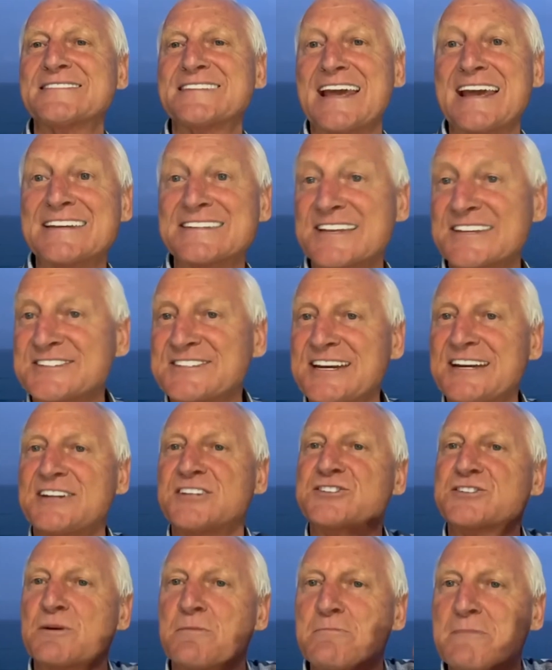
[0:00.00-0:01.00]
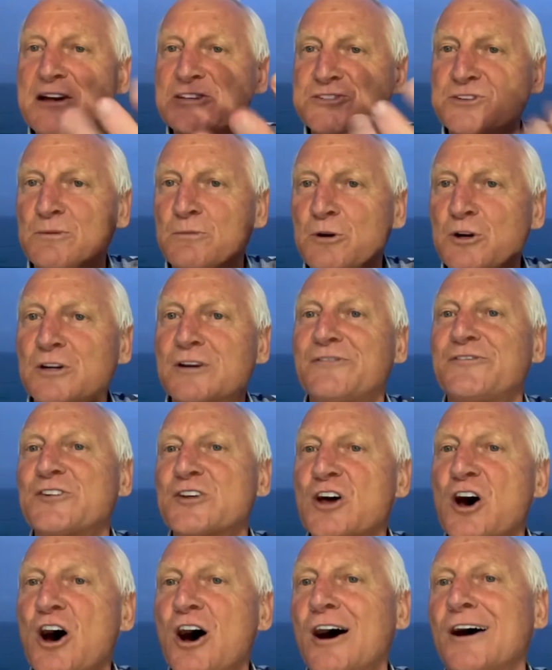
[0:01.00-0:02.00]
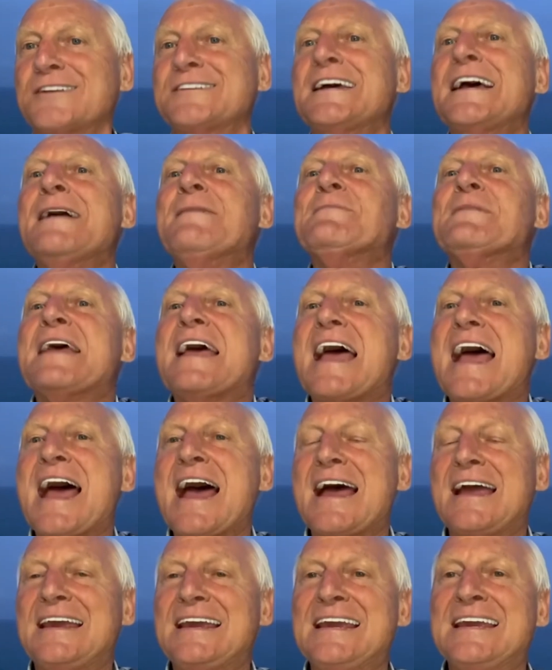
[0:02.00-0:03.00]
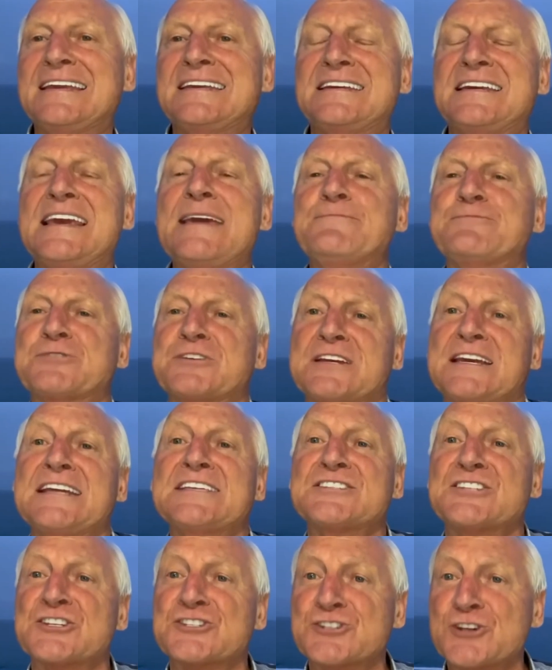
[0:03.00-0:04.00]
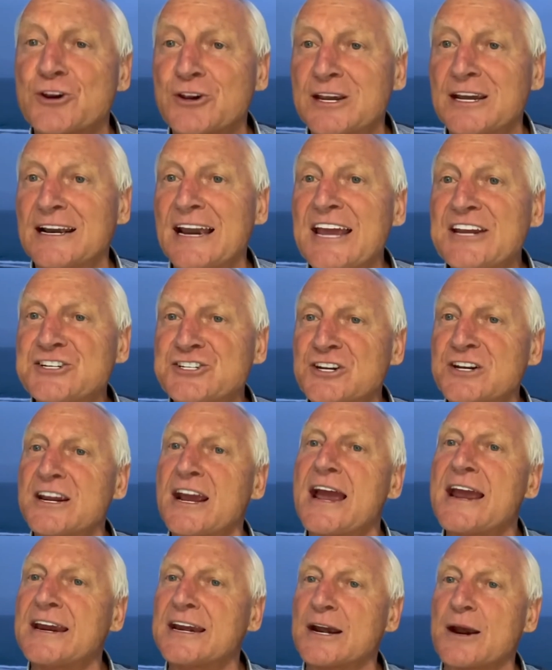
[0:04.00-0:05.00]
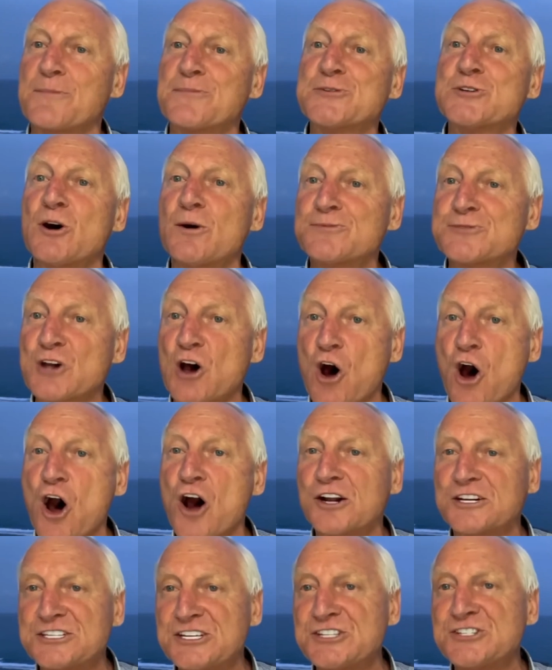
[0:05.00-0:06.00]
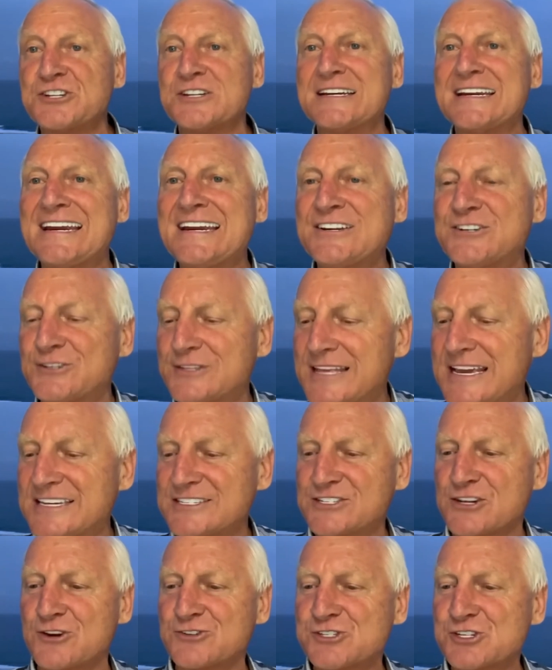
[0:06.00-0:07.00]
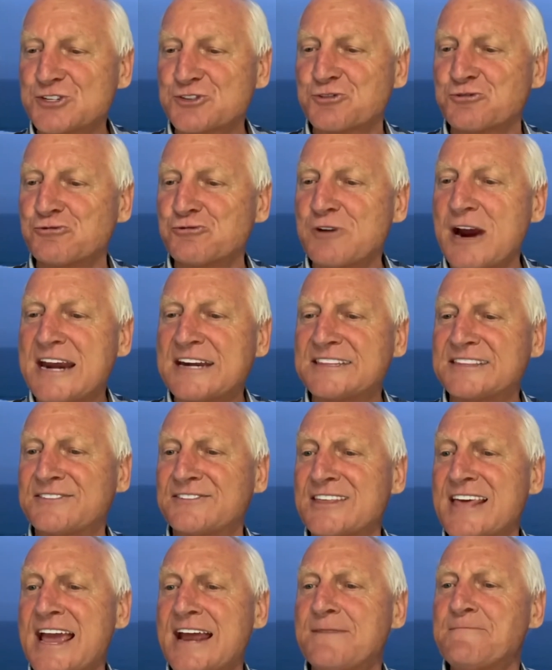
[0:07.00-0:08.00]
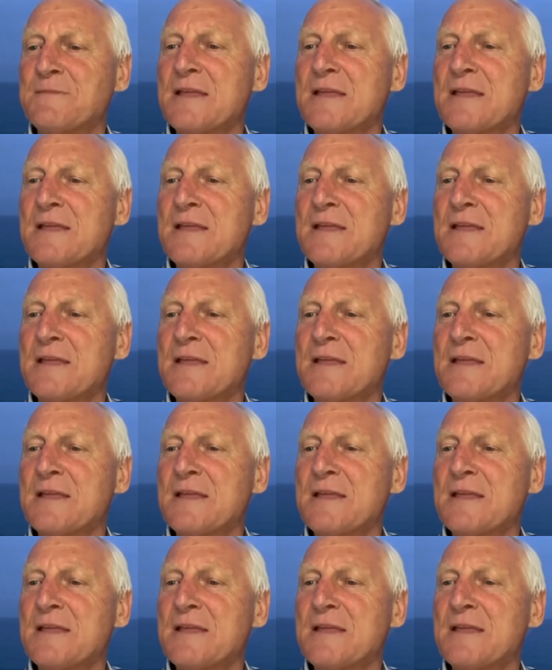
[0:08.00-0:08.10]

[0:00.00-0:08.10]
as I said, it's a muscle builder for the heart. It gets the circulation going, it absorbs the oxygen into there, so it's just great for that.